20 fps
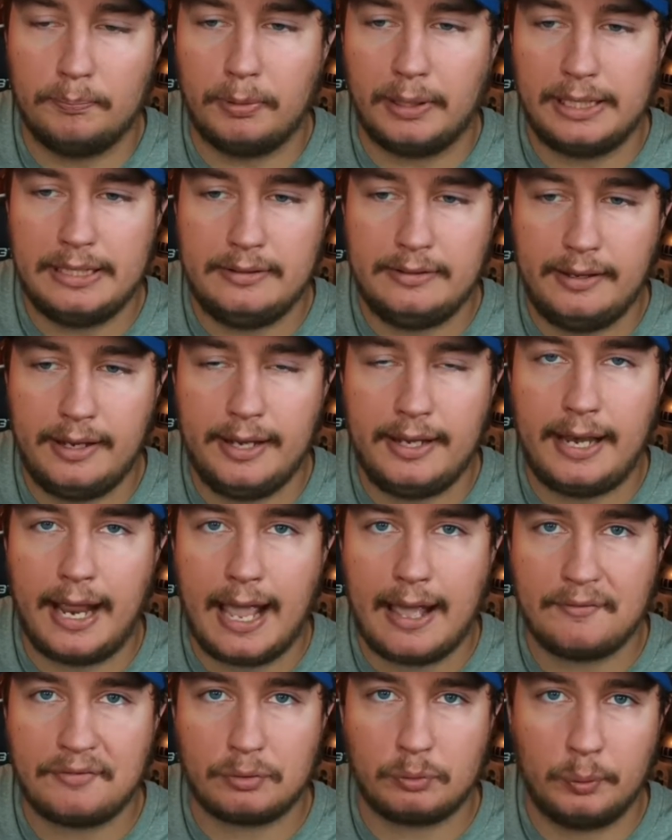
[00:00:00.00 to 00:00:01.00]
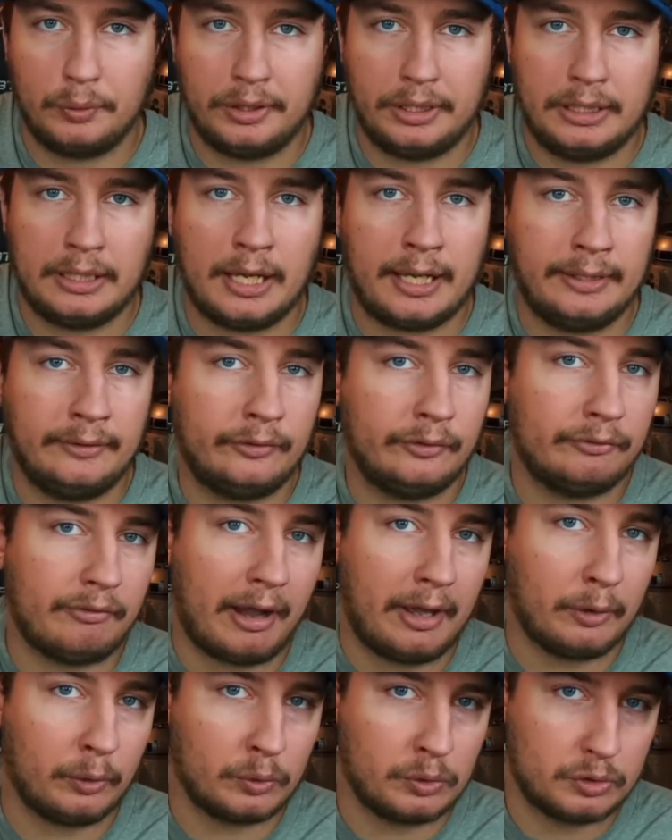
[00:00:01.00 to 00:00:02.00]
but he did have a really nice
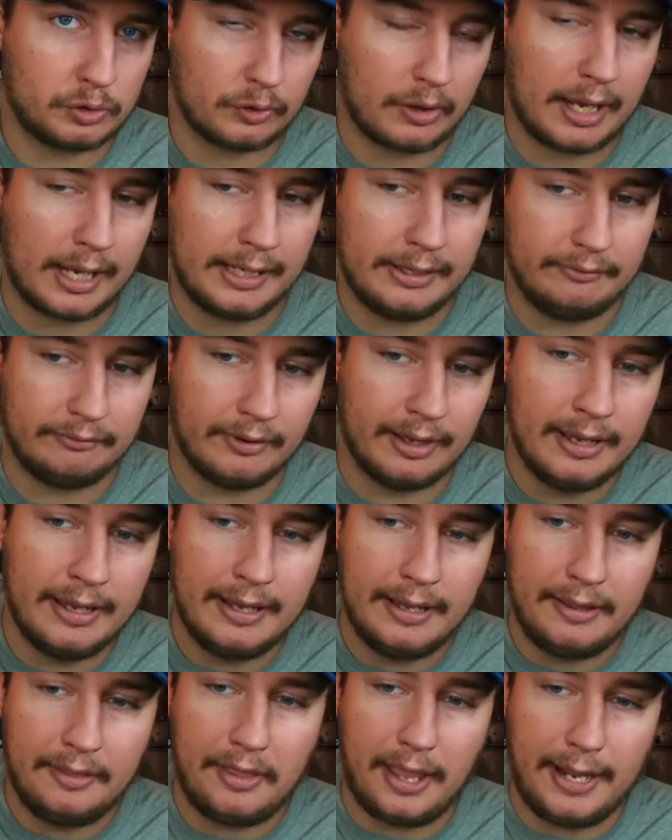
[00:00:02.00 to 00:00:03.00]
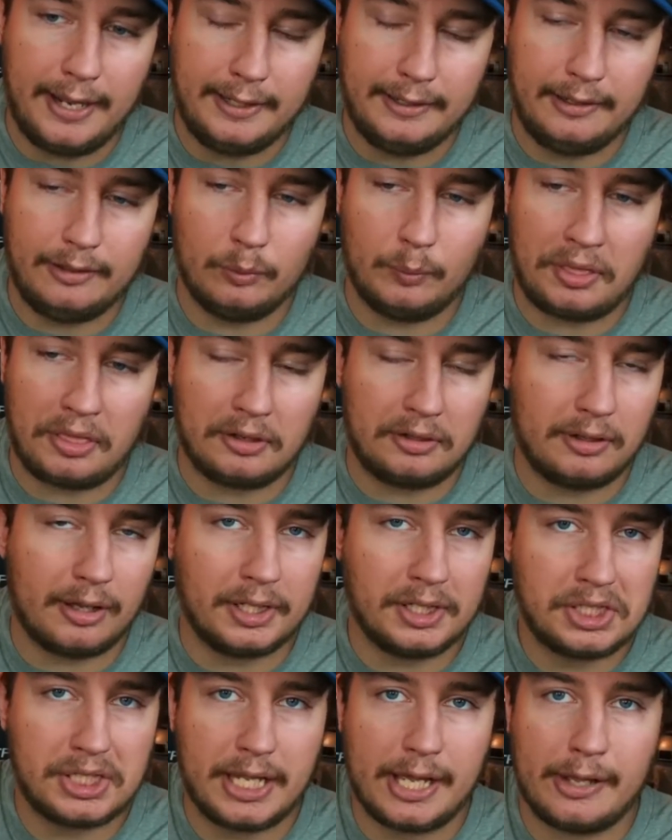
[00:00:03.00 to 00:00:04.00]
final drive that ended with a
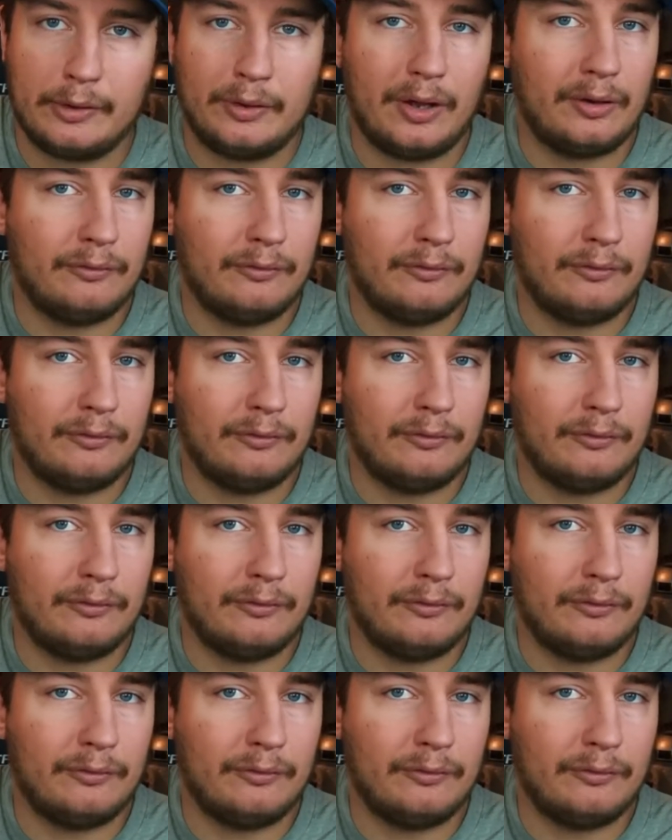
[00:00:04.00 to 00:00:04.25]
touchdown.